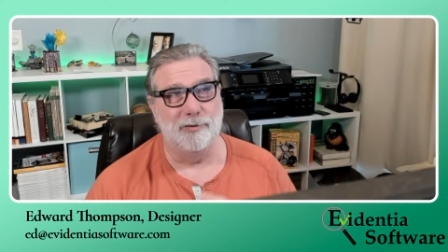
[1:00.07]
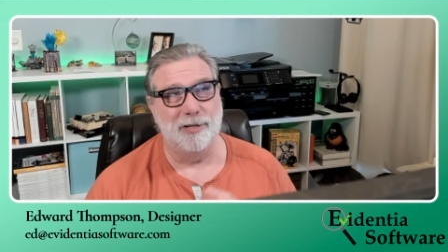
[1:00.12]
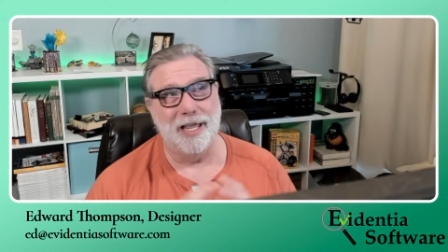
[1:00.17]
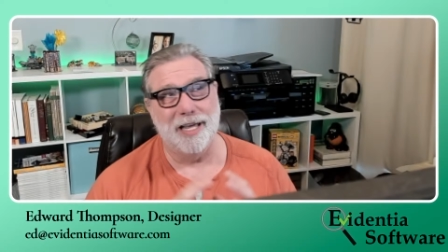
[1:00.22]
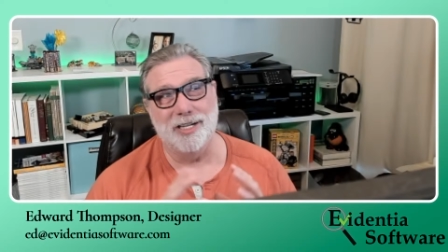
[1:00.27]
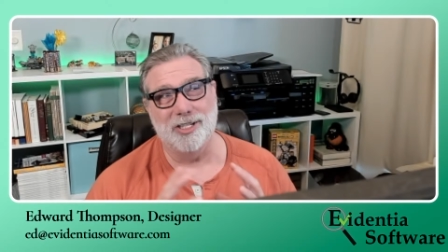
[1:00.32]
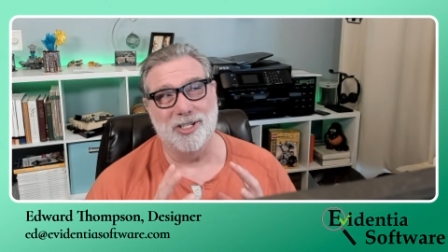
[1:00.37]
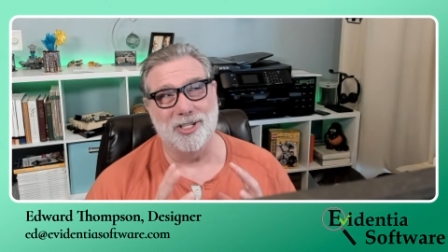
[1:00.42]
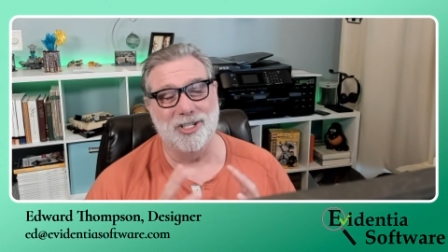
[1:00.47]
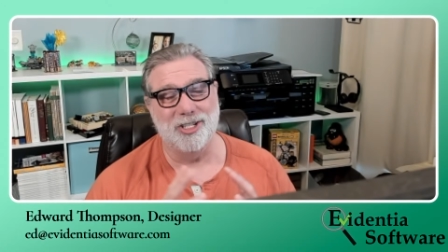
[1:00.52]

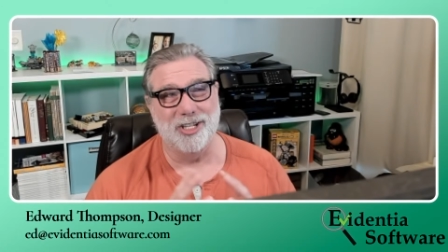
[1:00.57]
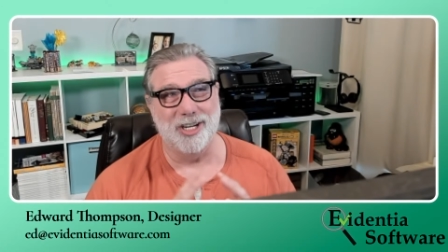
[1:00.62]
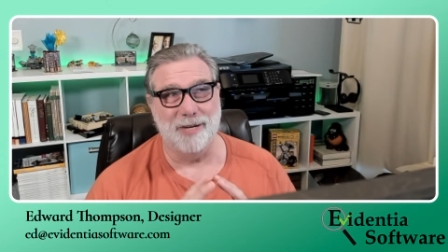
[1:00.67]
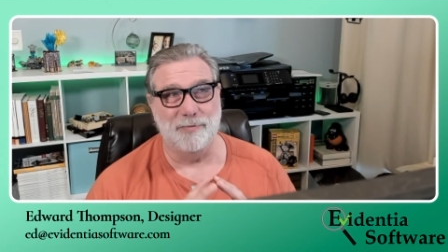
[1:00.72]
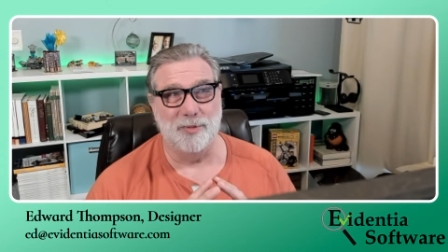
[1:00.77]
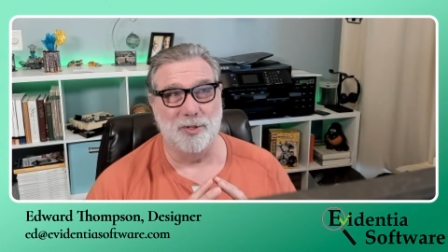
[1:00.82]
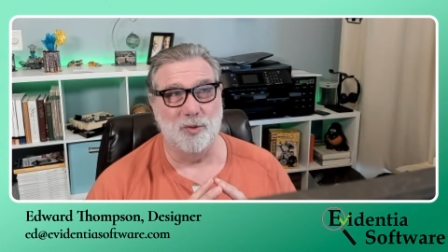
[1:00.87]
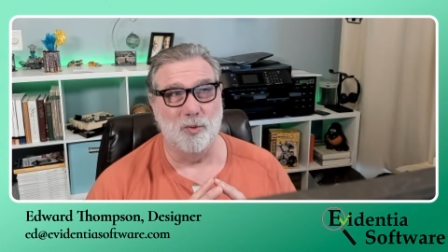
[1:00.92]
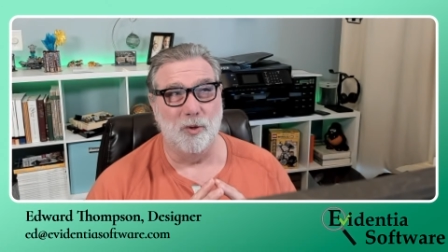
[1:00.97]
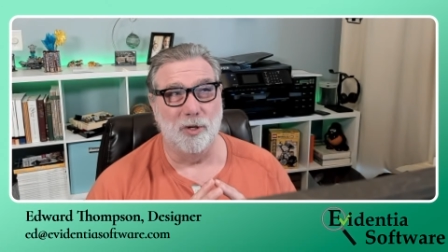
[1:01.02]

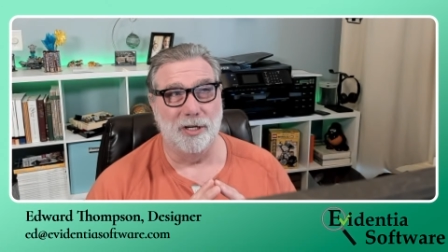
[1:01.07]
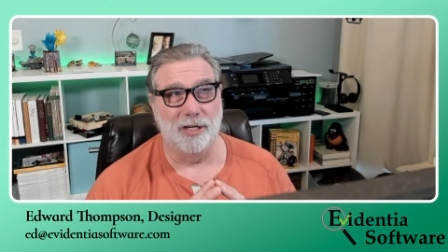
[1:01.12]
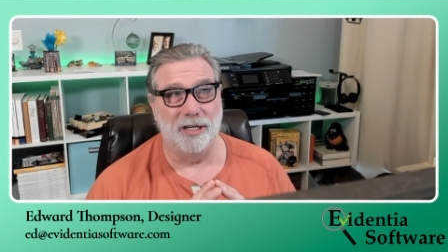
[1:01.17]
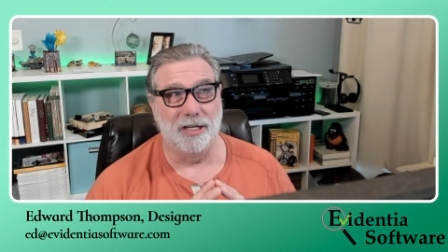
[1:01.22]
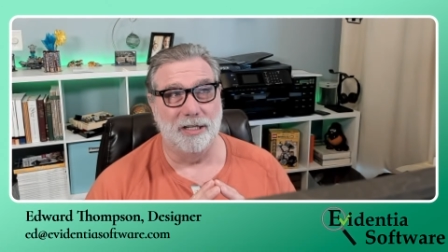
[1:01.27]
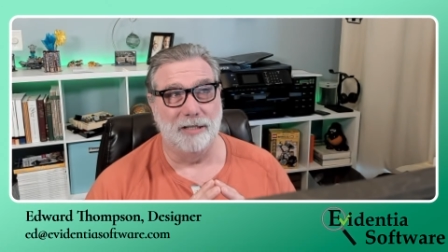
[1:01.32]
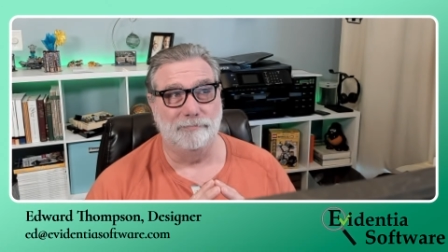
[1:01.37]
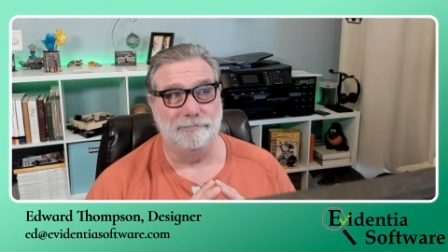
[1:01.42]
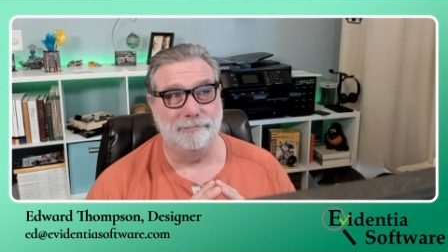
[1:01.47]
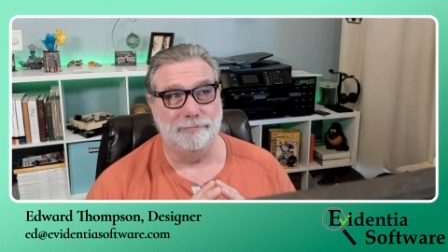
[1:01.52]
relationships
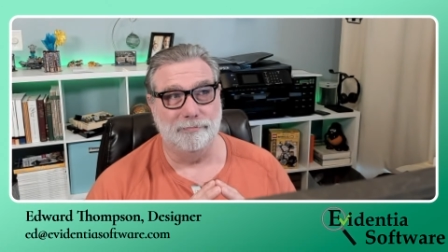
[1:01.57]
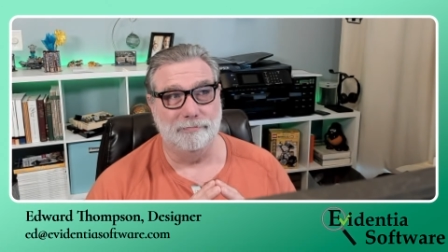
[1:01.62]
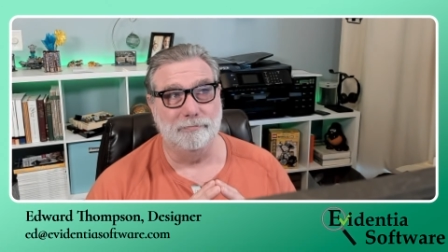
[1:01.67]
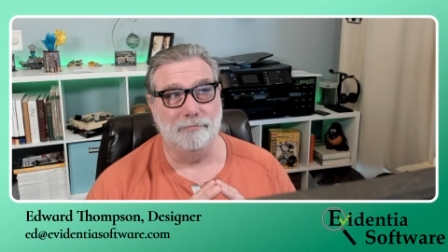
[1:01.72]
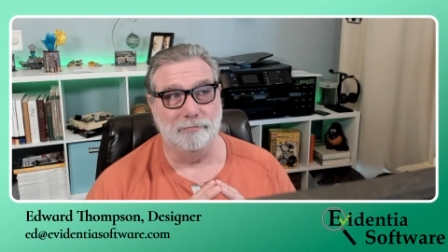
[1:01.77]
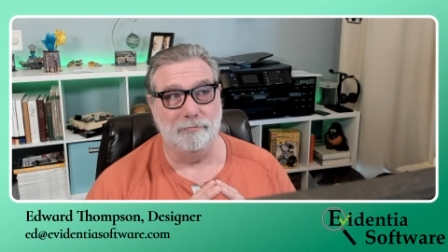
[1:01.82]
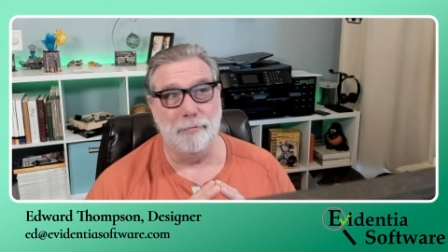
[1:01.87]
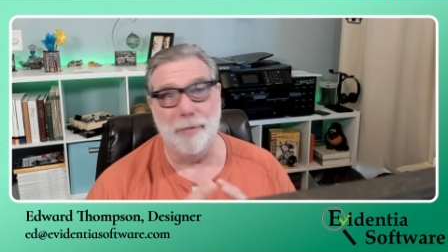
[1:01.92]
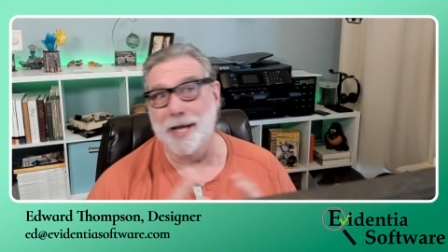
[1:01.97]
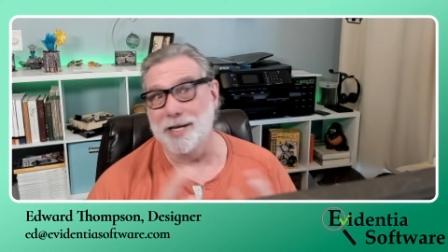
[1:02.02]
were
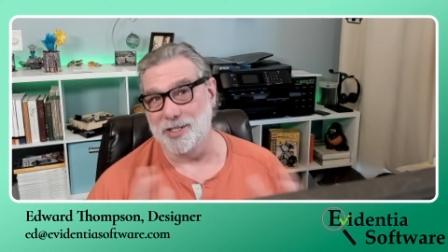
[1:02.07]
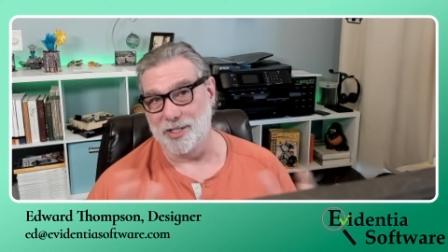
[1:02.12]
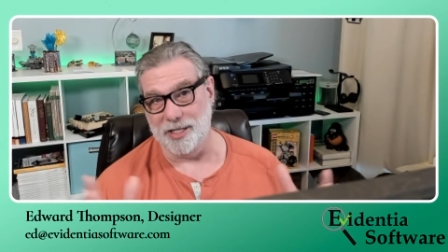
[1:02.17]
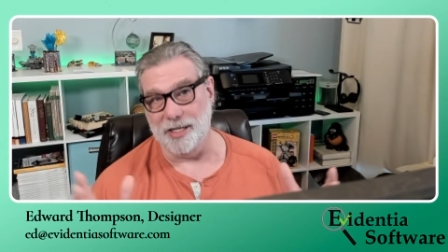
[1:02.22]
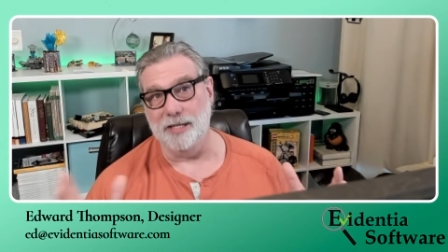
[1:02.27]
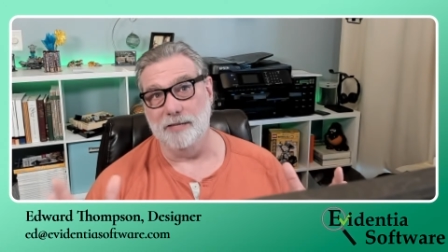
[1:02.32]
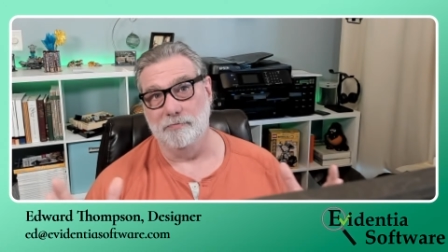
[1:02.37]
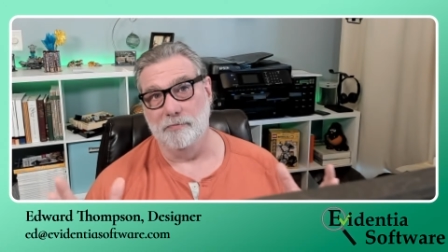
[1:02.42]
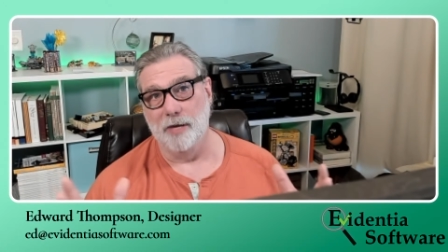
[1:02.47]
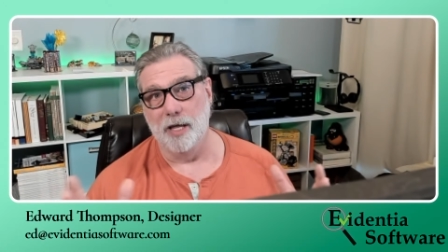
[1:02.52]

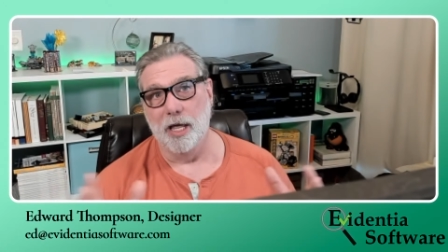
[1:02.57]
messy.